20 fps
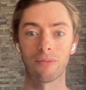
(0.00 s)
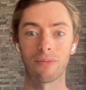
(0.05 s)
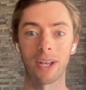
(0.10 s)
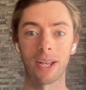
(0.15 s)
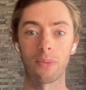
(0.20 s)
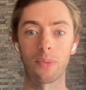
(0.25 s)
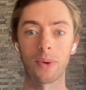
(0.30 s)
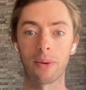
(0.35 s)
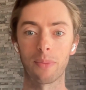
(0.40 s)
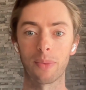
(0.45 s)

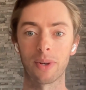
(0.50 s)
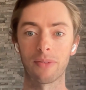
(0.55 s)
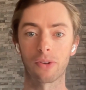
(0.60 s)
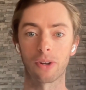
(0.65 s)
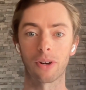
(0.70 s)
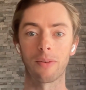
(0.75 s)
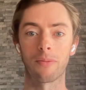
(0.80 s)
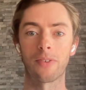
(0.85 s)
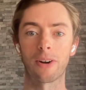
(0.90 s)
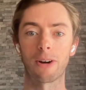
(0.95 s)
Right. We, have
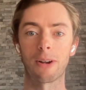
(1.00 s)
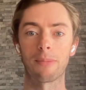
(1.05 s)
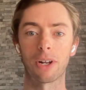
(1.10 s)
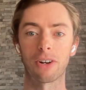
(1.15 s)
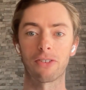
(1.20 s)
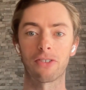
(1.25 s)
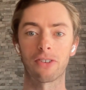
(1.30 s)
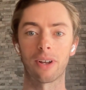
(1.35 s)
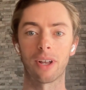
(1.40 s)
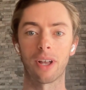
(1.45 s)
got a very
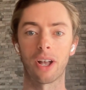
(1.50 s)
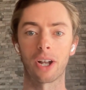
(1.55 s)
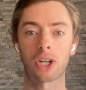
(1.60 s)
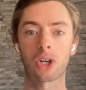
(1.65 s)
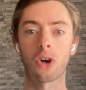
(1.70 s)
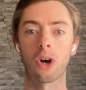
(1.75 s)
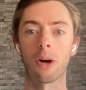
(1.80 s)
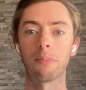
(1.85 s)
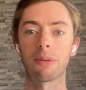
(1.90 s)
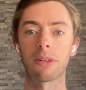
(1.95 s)
much a, a
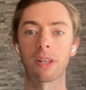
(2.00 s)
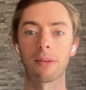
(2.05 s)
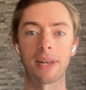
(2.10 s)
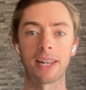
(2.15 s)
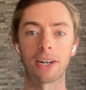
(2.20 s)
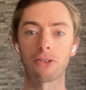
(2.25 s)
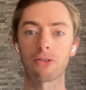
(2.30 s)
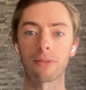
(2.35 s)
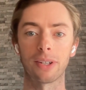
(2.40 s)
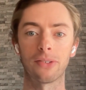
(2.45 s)

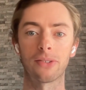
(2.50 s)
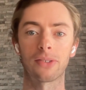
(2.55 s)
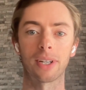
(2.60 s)
complementary